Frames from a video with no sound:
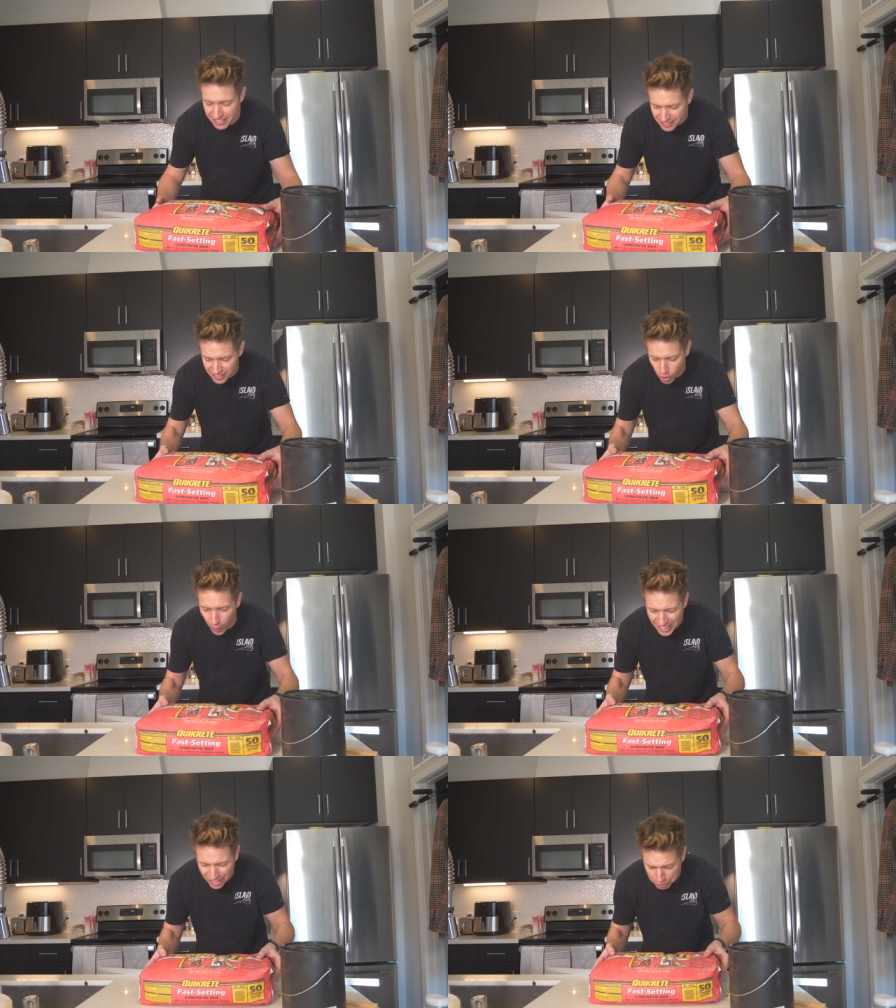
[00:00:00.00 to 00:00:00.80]
This is
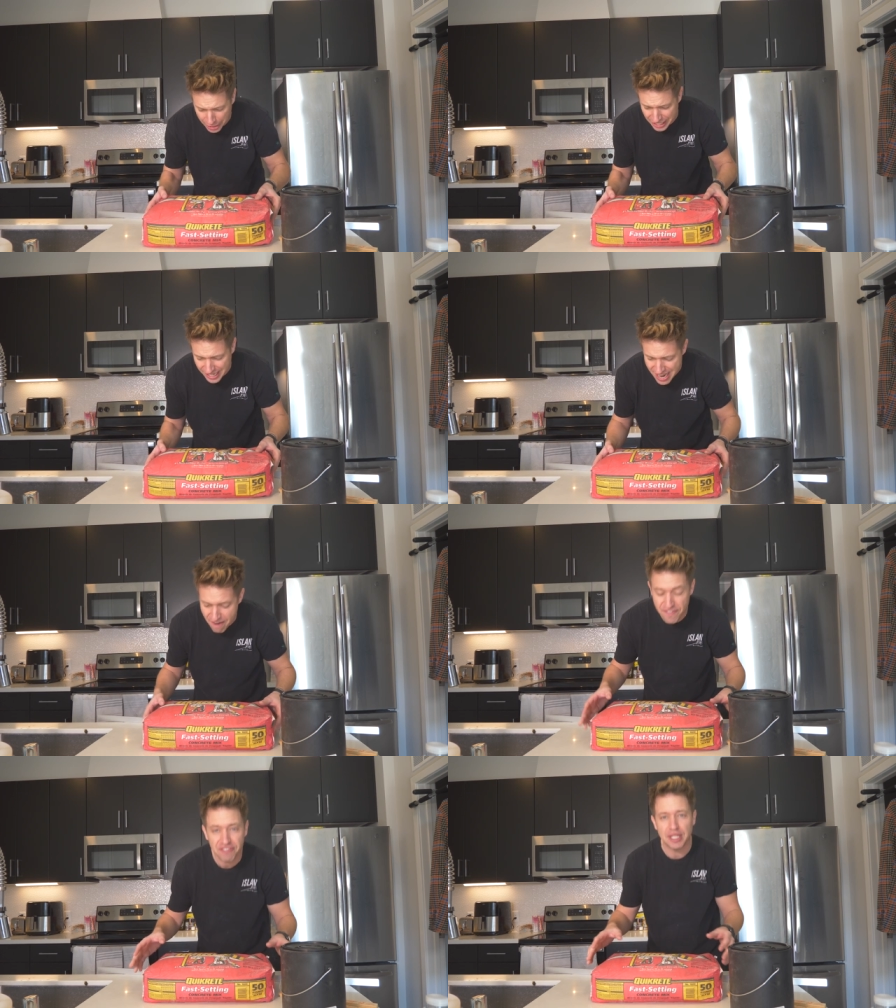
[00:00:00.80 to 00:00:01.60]
Quickcrete,
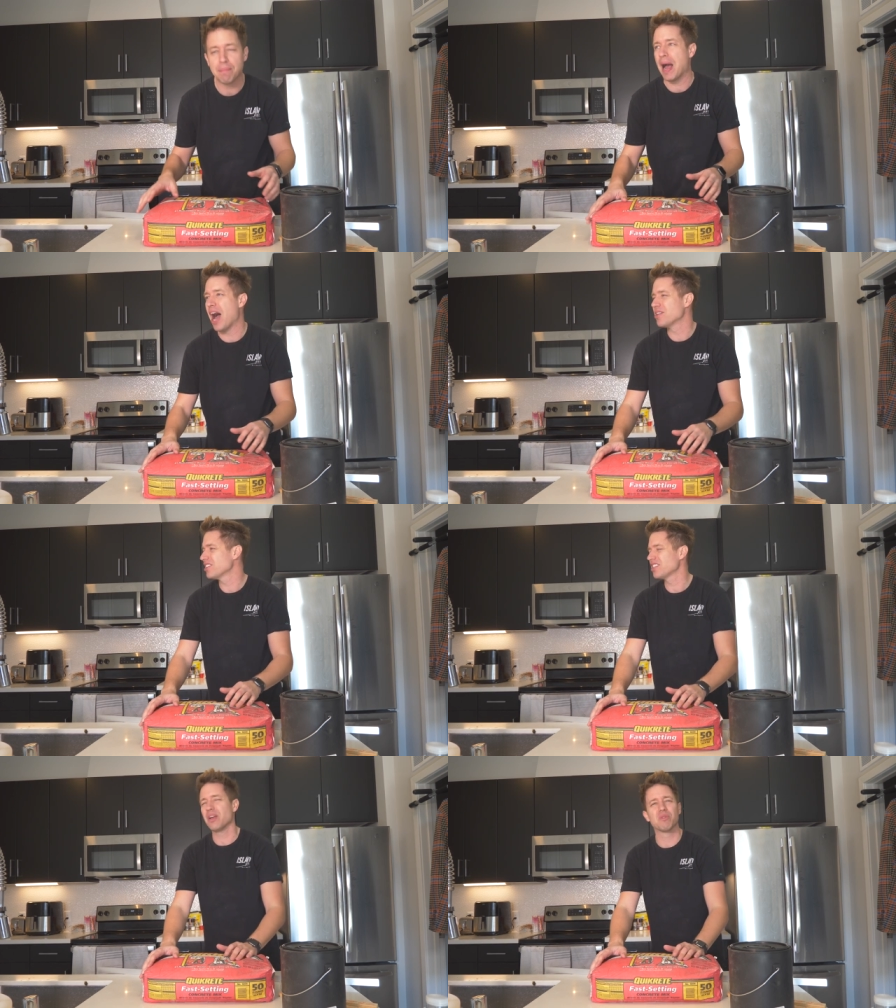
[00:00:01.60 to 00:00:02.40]
fifty pounds.
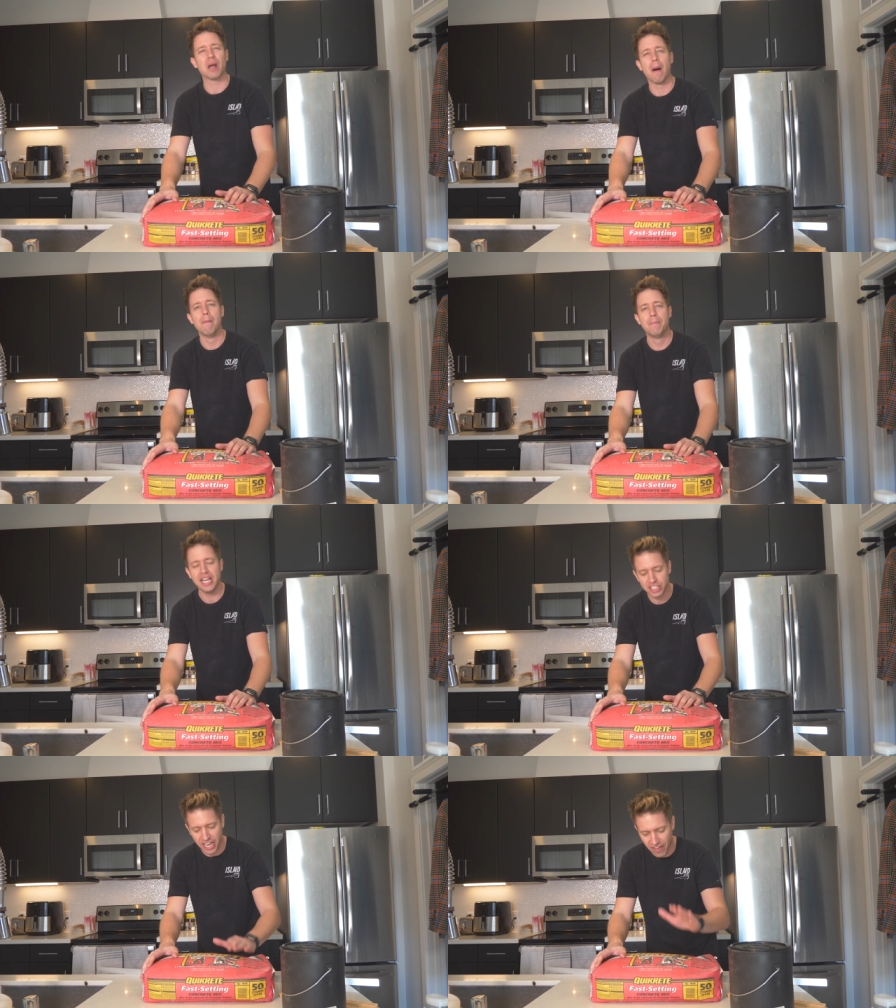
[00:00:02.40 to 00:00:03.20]
This thing was a
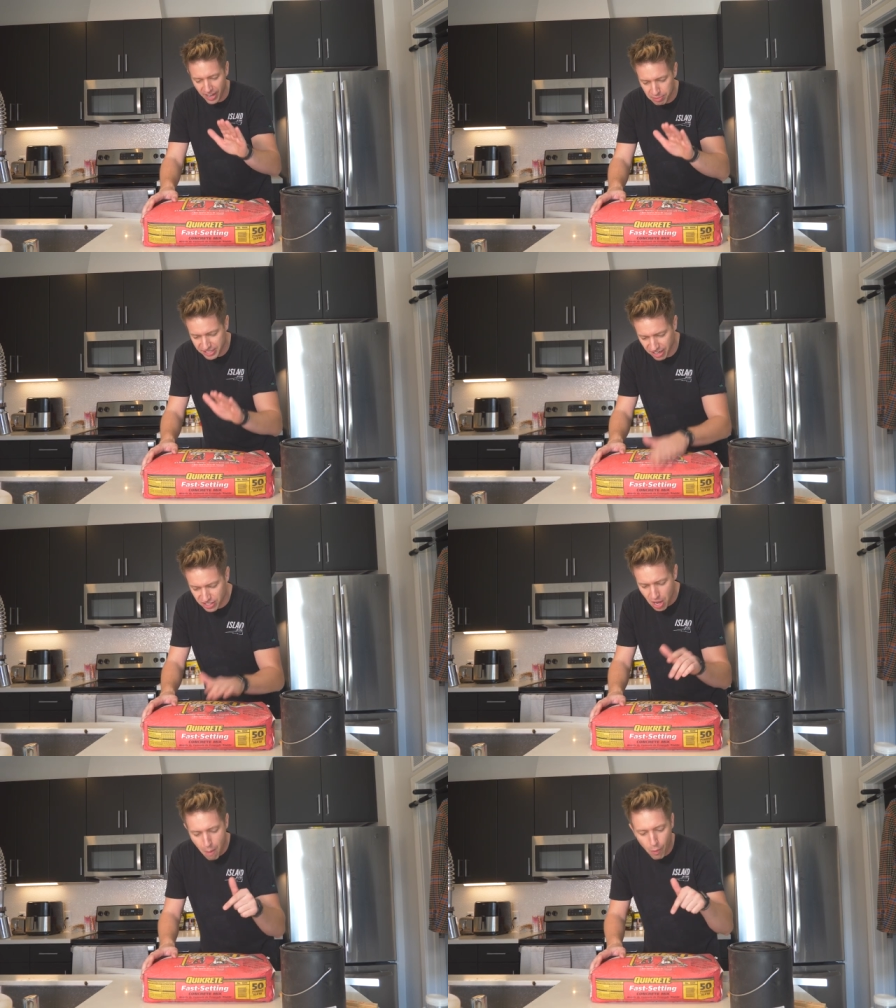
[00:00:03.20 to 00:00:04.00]
bitch carrying upstairs,
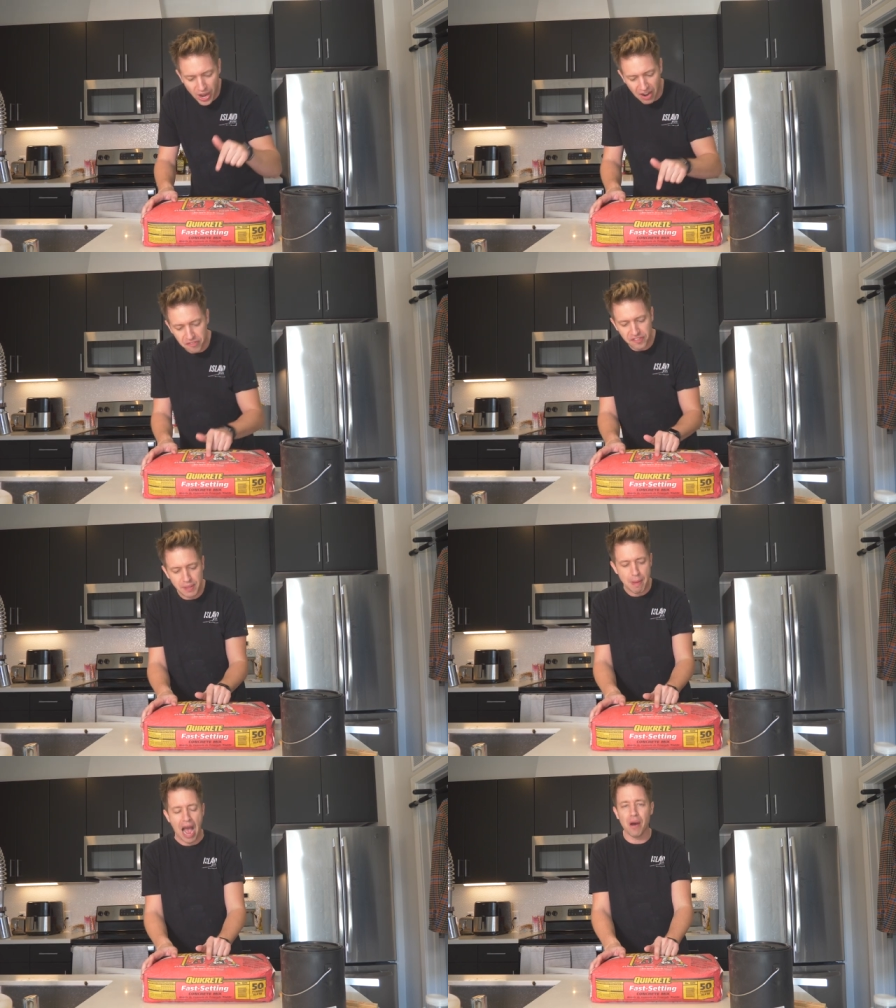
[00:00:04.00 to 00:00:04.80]
but we got a
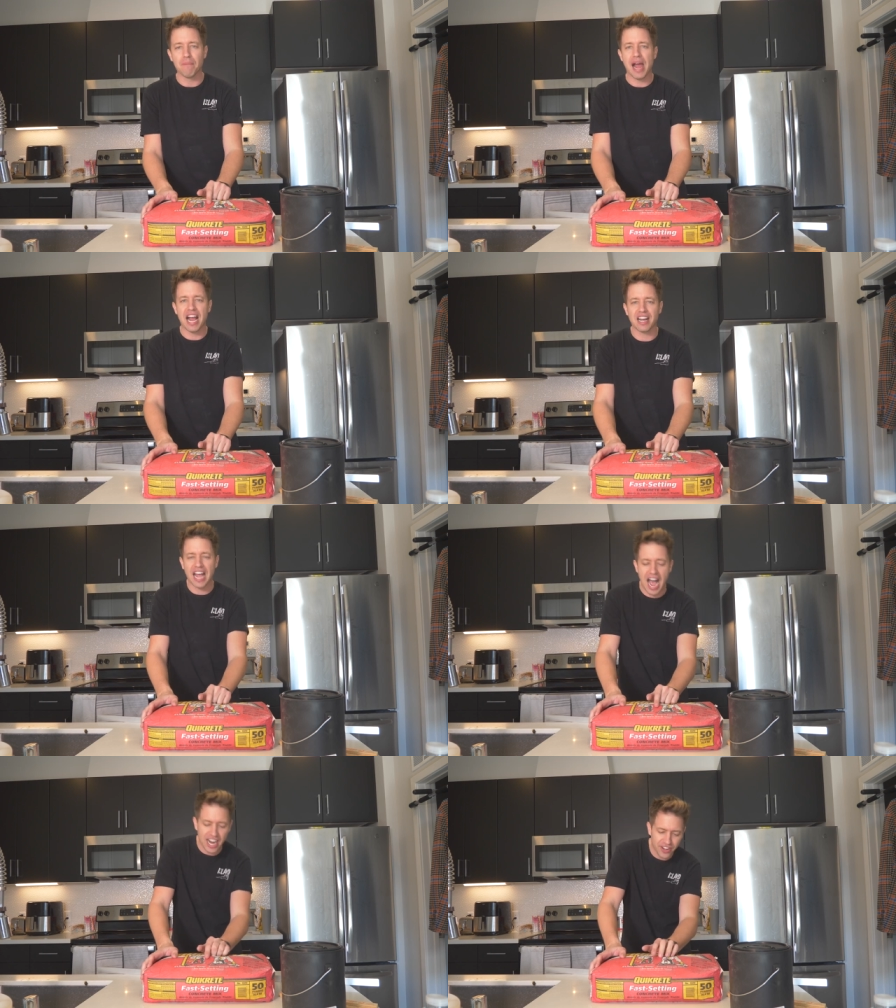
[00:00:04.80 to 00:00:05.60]
fifty pound bag of
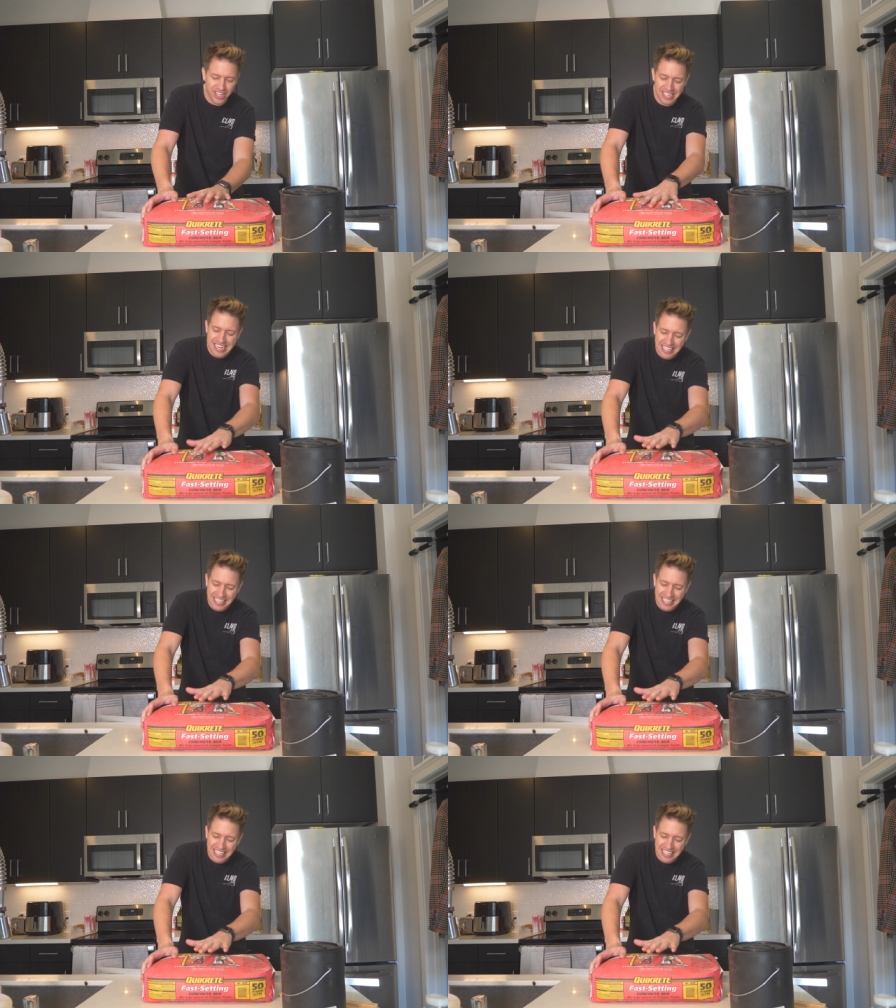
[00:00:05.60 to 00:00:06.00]
concrete.